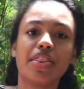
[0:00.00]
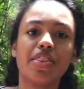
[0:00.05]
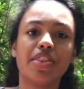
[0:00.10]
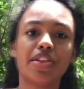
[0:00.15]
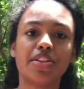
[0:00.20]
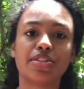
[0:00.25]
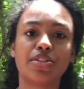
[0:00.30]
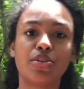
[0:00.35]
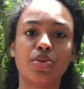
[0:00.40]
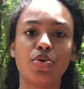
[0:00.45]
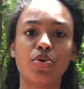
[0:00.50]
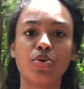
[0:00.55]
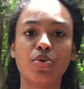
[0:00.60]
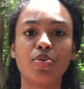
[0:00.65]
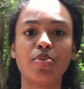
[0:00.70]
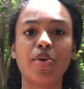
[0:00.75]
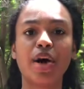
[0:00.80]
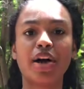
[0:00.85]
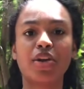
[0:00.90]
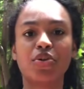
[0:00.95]
This
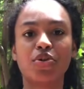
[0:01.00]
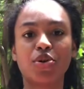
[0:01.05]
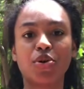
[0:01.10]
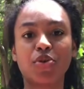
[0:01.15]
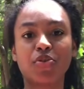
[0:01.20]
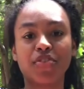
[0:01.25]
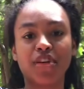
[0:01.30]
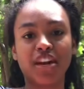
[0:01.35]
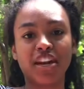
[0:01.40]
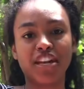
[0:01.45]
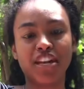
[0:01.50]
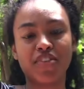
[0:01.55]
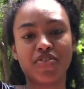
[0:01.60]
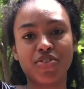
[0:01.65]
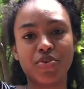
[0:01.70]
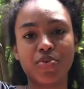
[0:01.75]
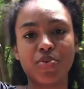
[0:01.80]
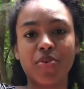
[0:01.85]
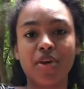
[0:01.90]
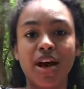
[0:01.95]
hoop, I don't know if any of
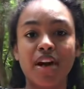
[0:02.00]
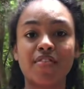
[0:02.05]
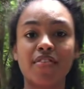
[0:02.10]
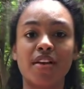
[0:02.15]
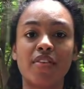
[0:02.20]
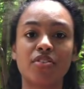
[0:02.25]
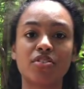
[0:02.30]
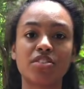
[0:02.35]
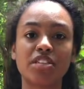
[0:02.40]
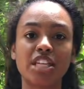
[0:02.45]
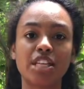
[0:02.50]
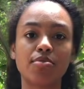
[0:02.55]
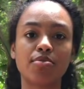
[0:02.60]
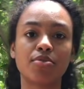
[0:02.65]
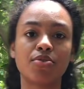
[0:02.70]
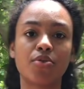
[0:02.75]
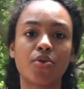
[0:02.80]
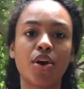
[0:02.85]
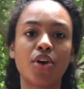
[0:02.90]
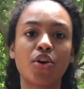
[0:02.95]
you have ever seen it before.